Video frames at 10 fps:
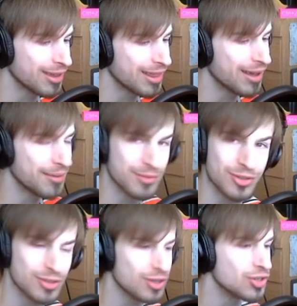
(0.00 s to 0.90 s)
okay, I'm
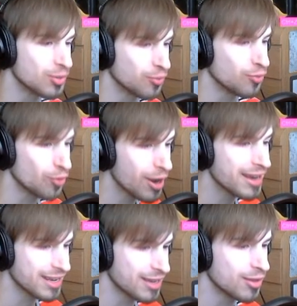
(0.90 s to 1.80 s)
just gonna jump
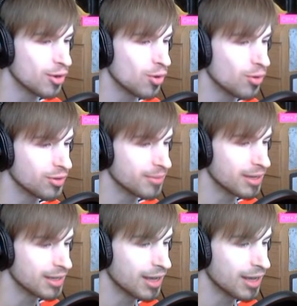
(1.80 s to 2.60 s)
right in the hole to my